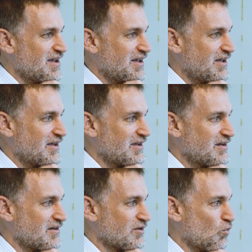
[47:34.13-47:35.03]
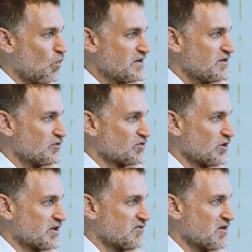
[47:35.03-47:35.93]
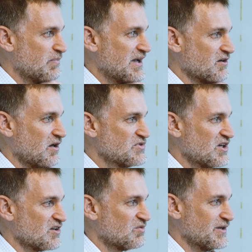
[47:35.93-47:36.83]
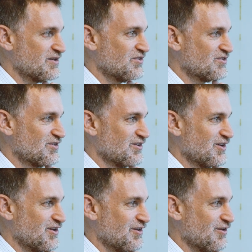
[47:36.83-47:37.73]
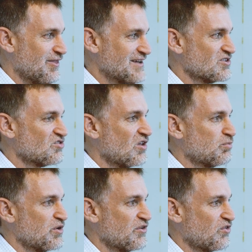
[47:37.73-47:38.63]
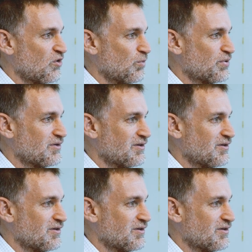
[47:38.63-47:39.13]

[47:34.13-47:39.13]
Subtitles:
and when do you start giving back objects, because that's a slippery slope